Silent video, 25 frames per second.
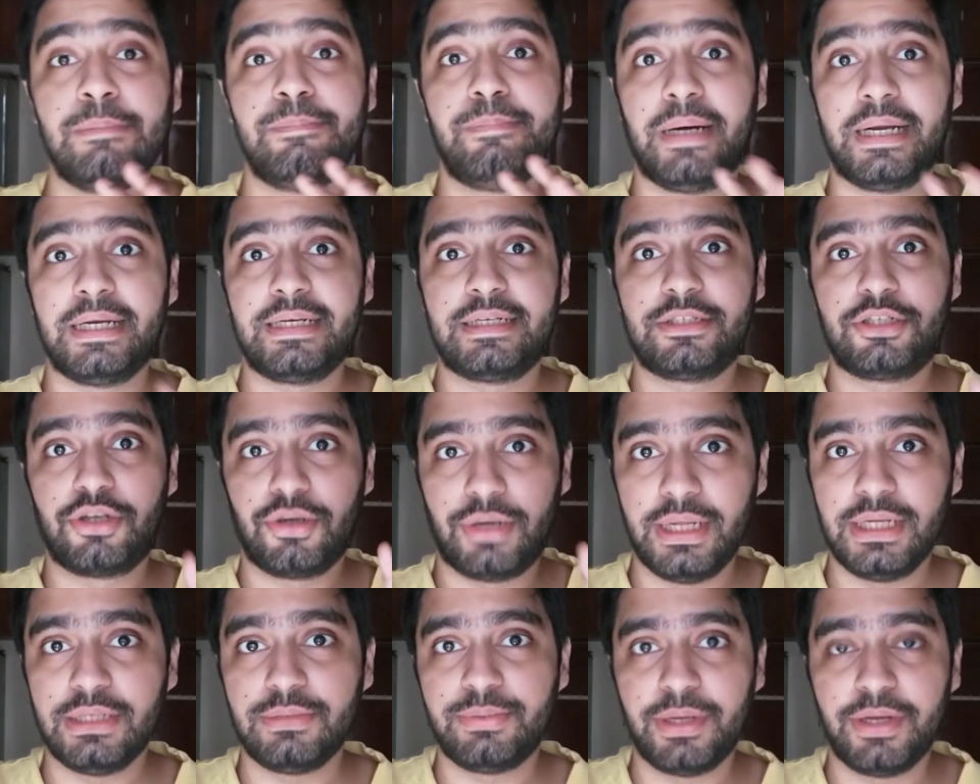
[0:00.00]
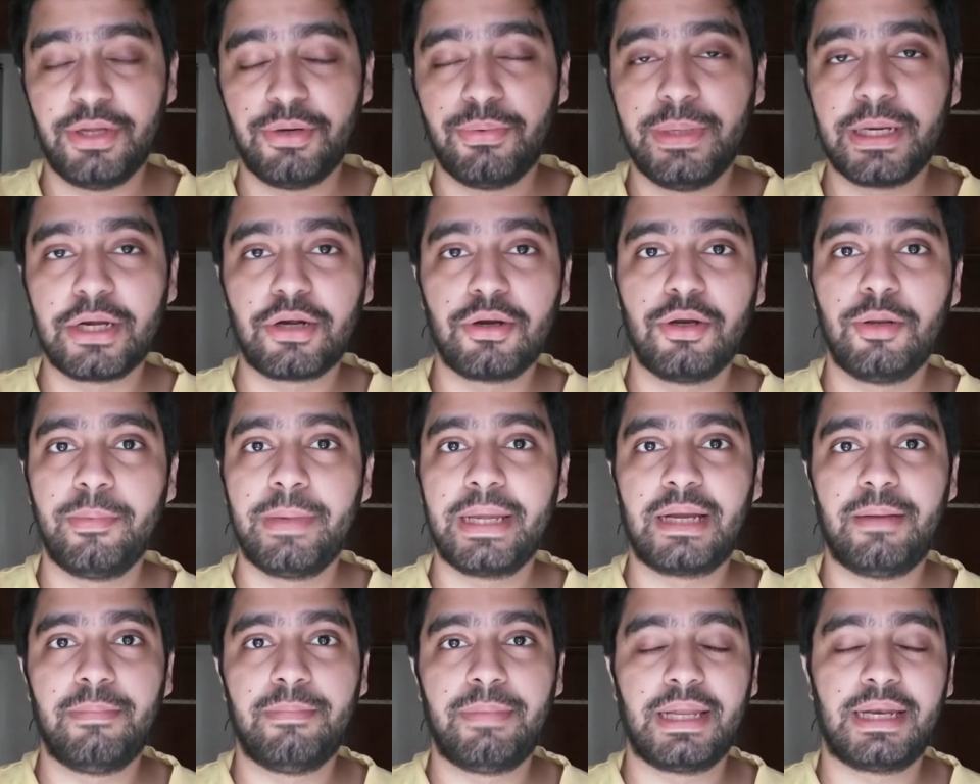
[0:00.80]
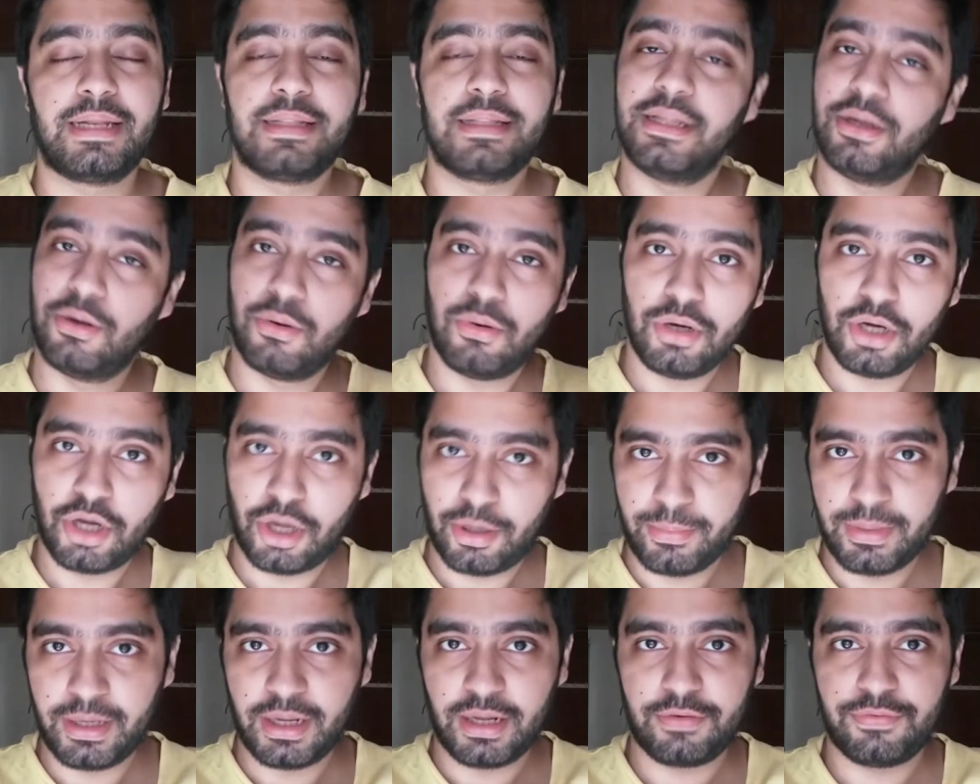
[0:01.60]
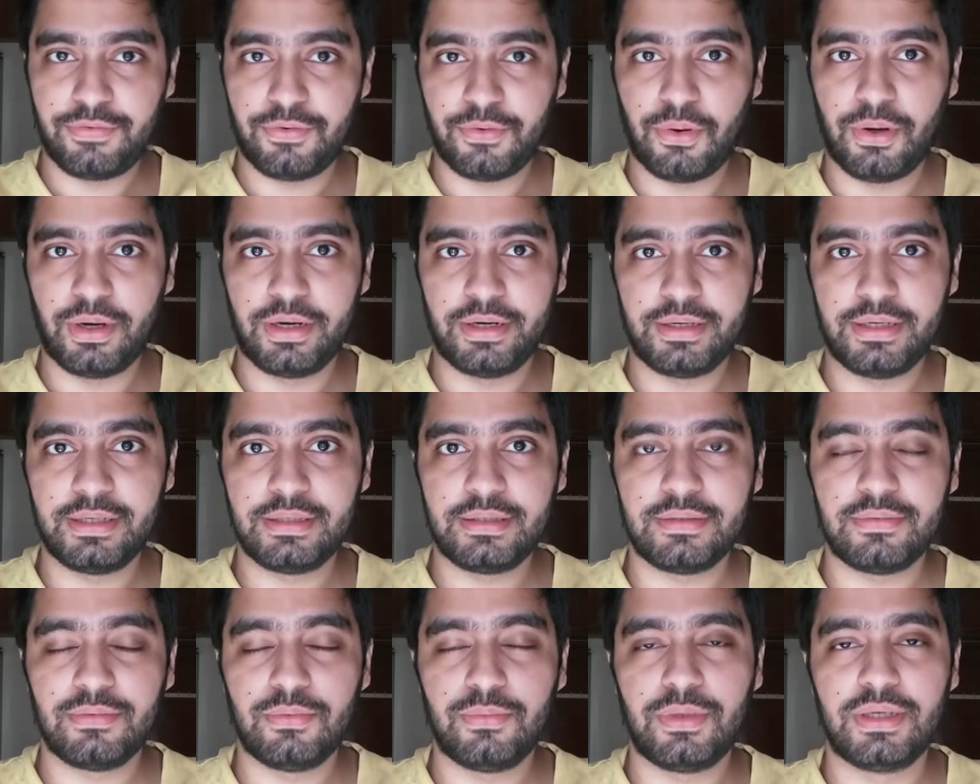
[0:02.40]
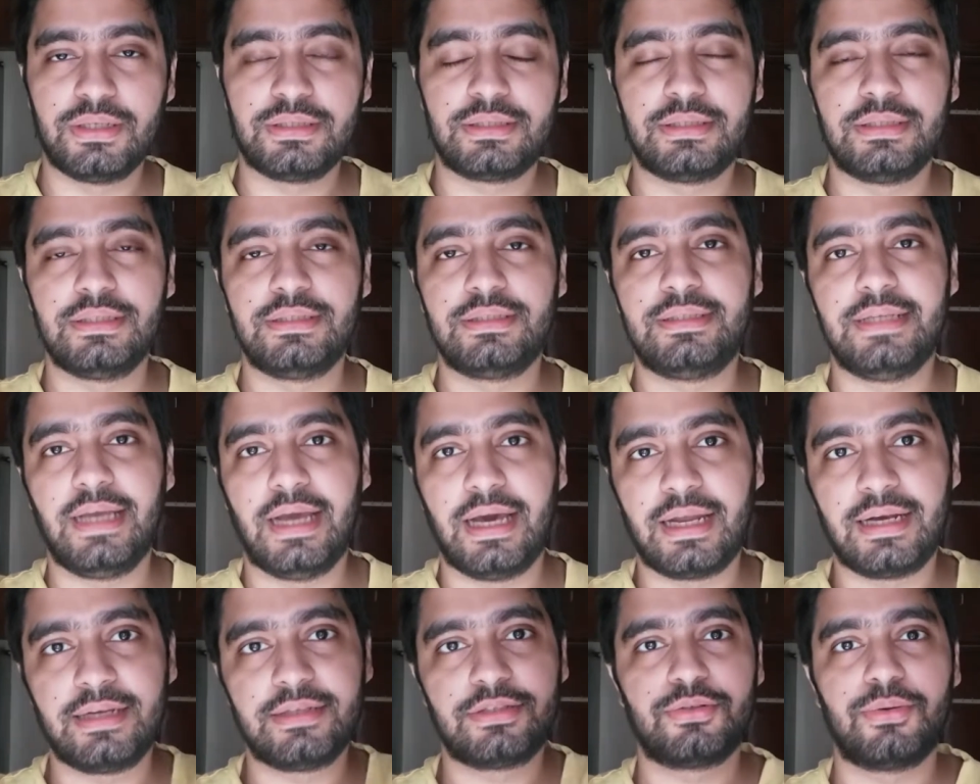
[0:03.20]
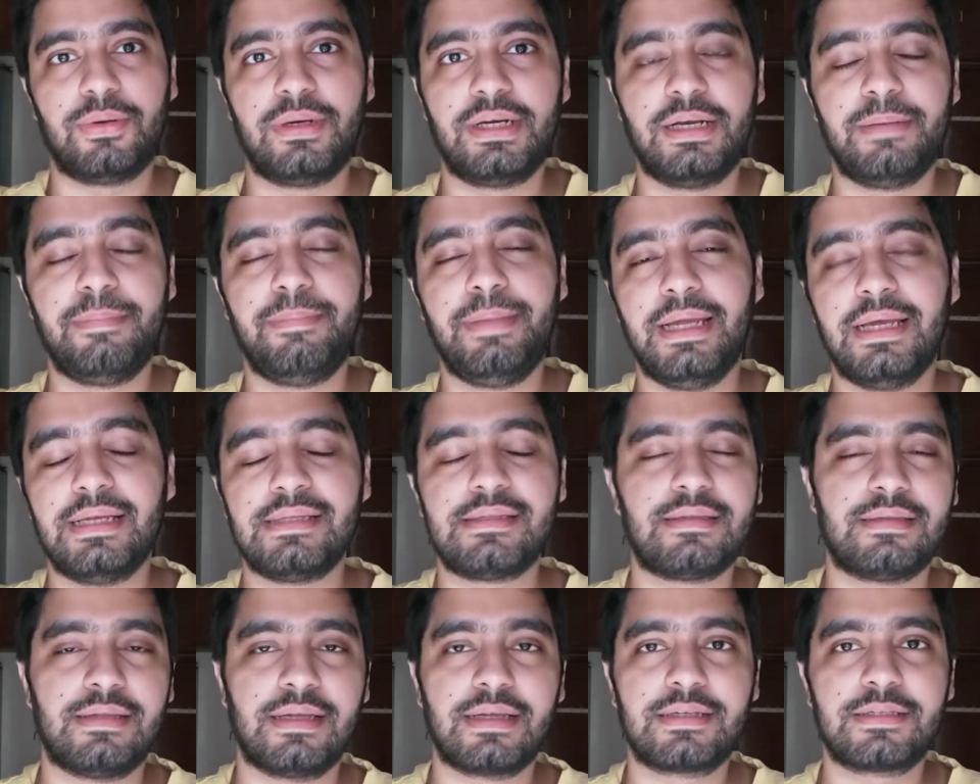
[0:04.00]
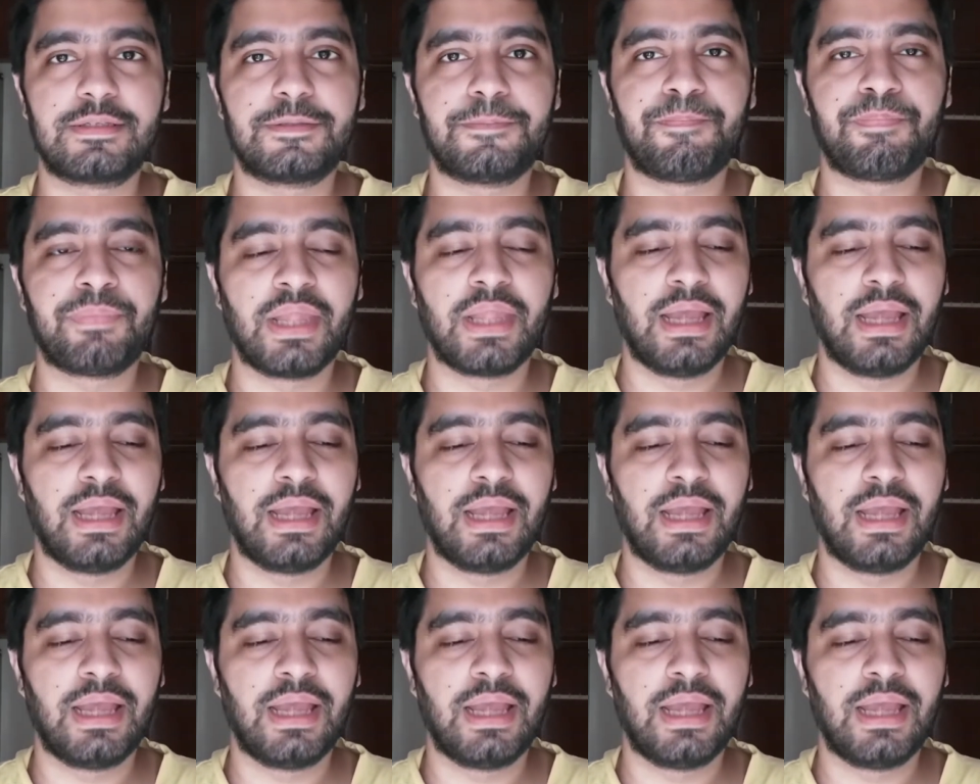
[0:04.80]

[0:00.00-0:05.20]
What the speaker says: But today's video we're going to be comparing the old Dominar 400 versus the RS200 BS6.